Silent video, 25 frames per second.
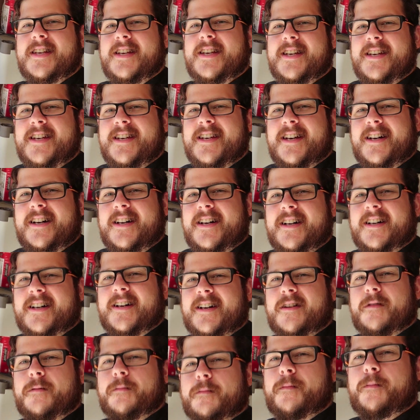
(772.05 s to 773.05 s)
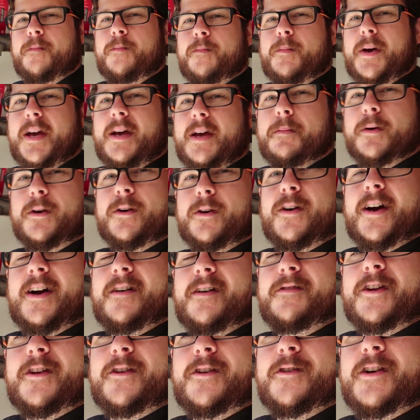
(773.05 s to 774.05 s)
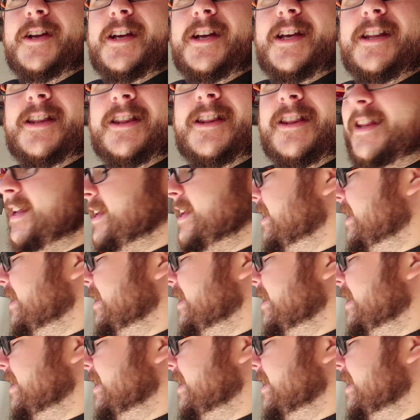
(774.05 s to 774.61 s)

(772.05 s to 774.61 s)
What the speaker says: the paper craft underneath